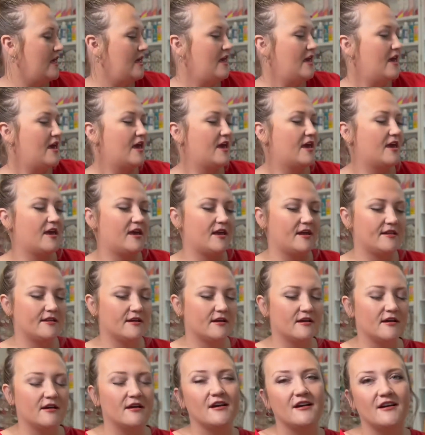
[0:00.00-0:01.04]
And
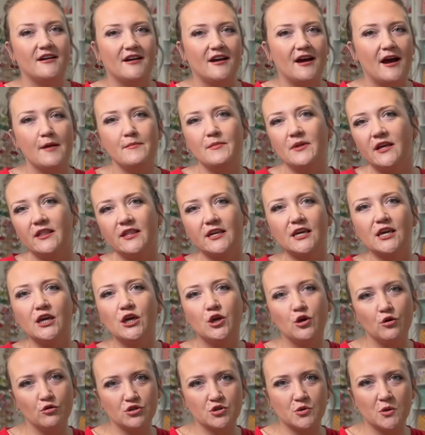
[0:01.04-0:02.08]
I'm not like a
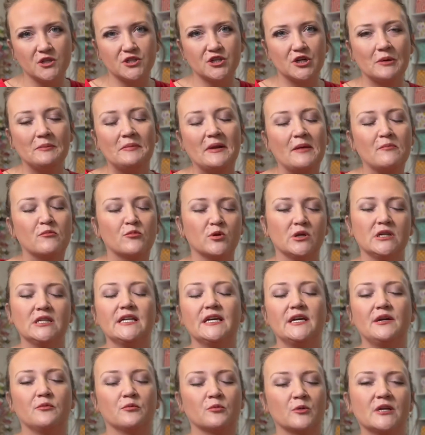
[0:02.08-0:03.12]
huge quilter, but I'm
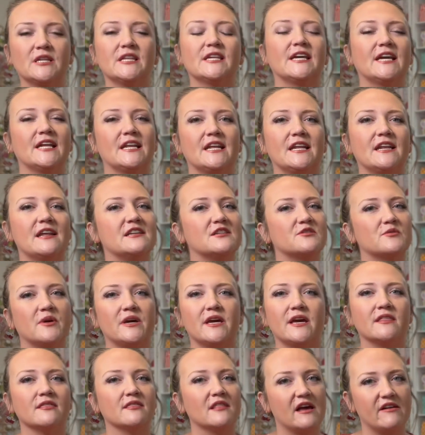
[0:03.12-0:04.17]
really getting into it
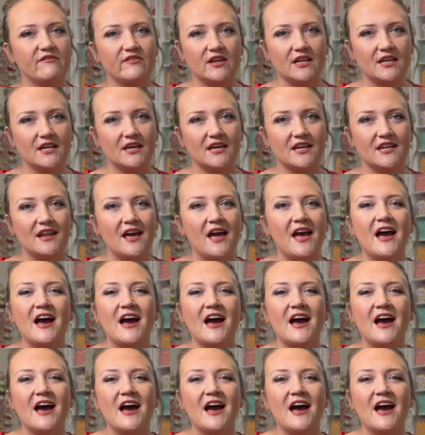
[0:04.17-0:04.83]
and loving it.